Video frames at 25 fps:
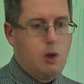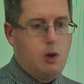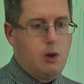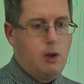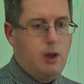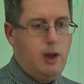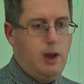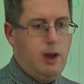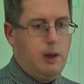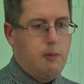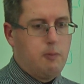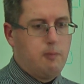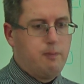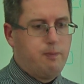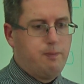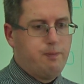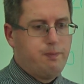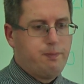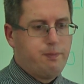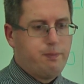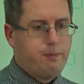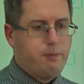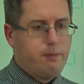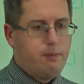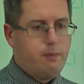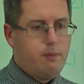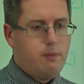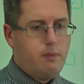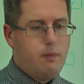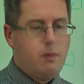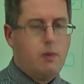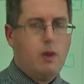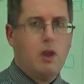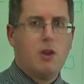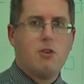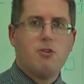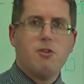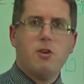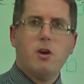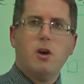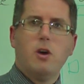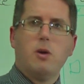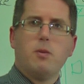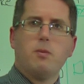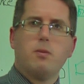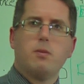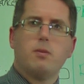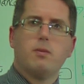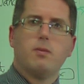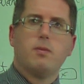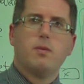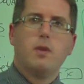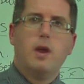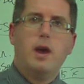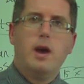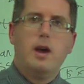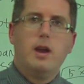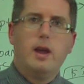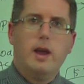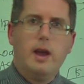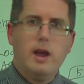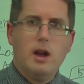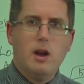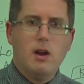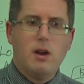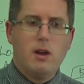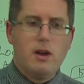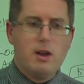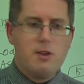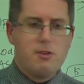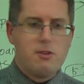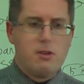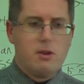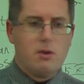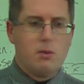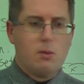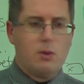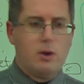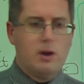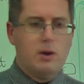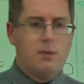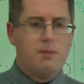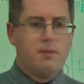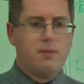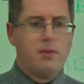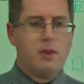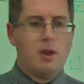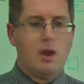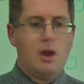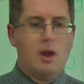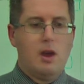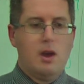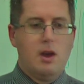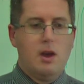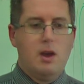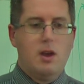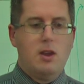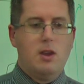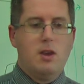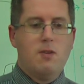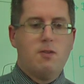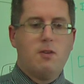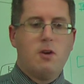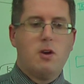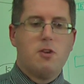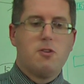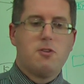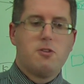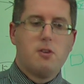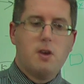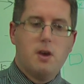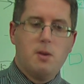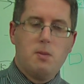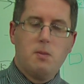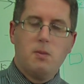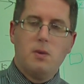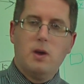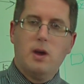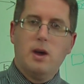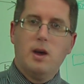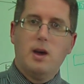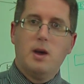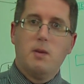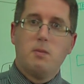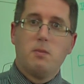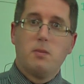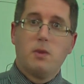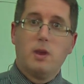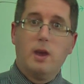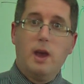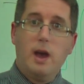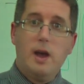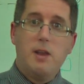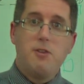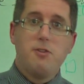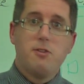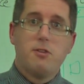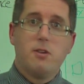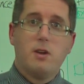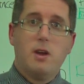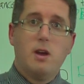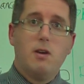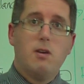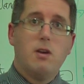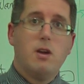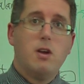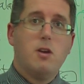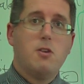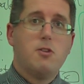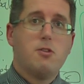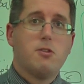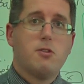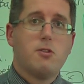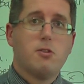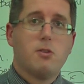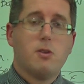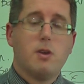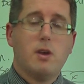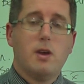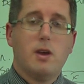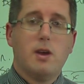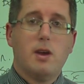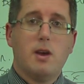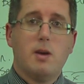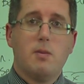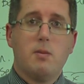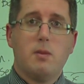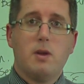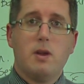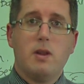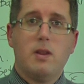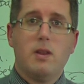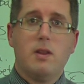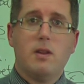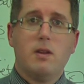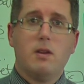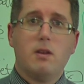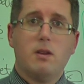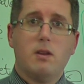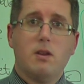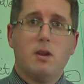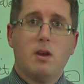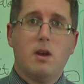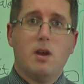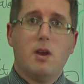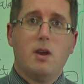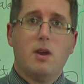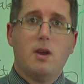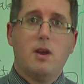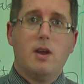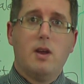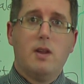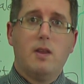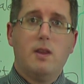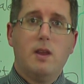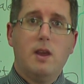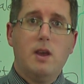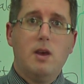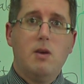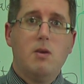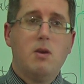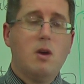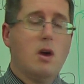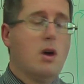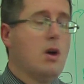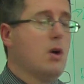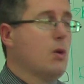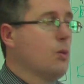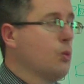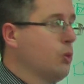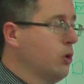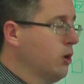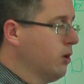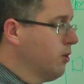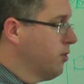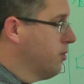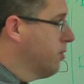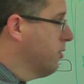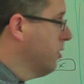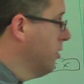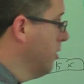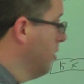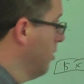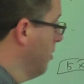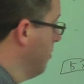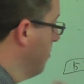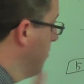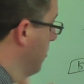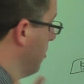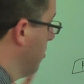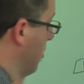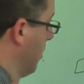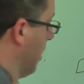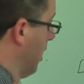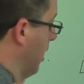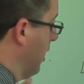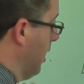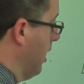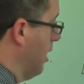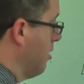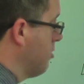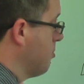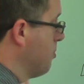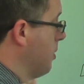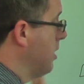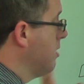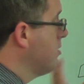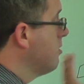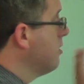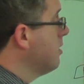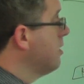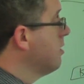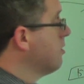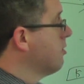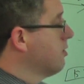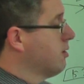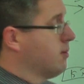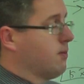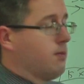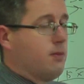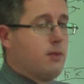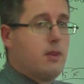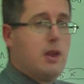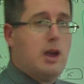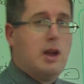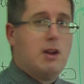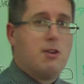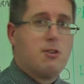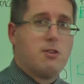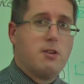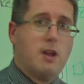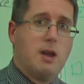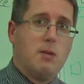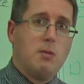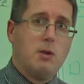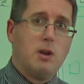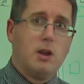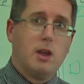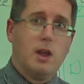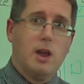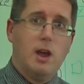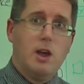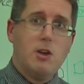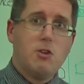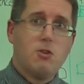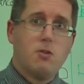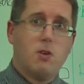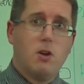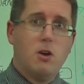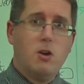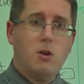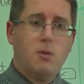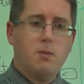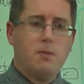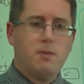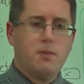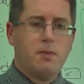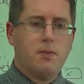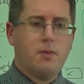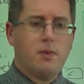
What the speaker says: Okay, so how to analyse it? Well, you've got some case scenarios in there. Work through doing a cash budget and a statement of cash flow.